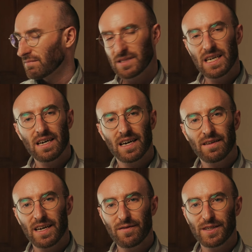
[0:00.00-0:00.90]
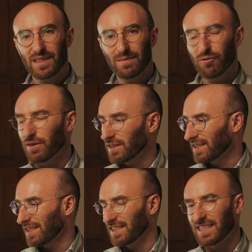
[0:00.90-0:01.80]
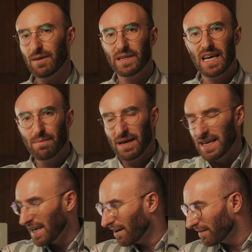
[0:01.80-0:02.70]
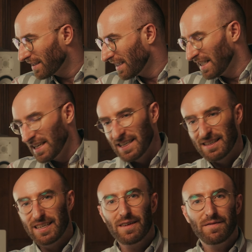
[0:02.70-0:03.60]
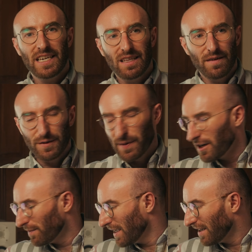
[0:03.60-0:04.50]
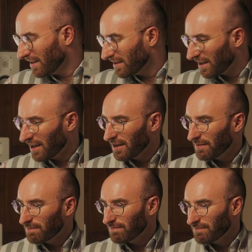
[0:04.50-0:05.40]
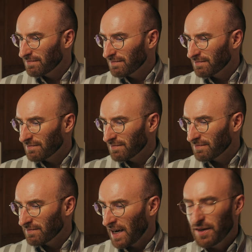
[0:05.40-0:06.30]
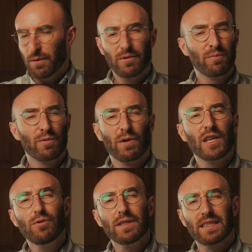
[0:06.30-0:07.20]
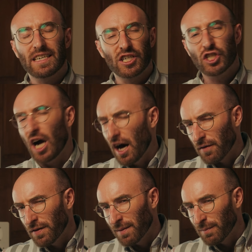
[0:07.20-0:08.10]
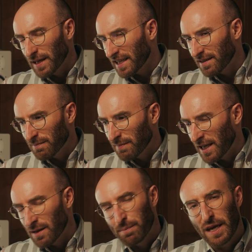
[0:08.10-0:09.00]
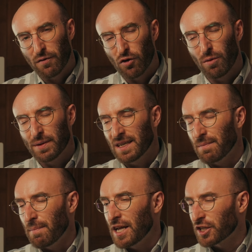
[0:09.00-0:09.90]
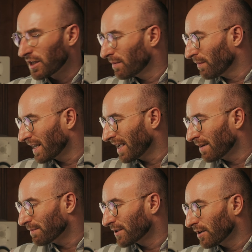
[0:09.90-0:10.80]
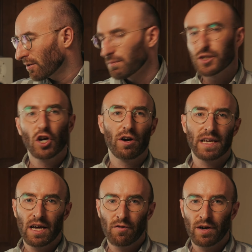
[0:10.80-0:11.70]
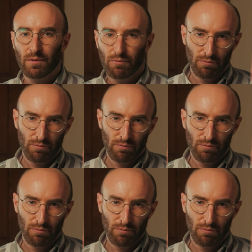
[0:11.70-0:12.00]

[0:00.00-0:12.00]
Yeah, Henry's an important kid. He's helping Aunt May out. He loves Spider-Man. I think we used like a shot of him like in the B-roll, but didn't mention him by name. So sorry, Henry.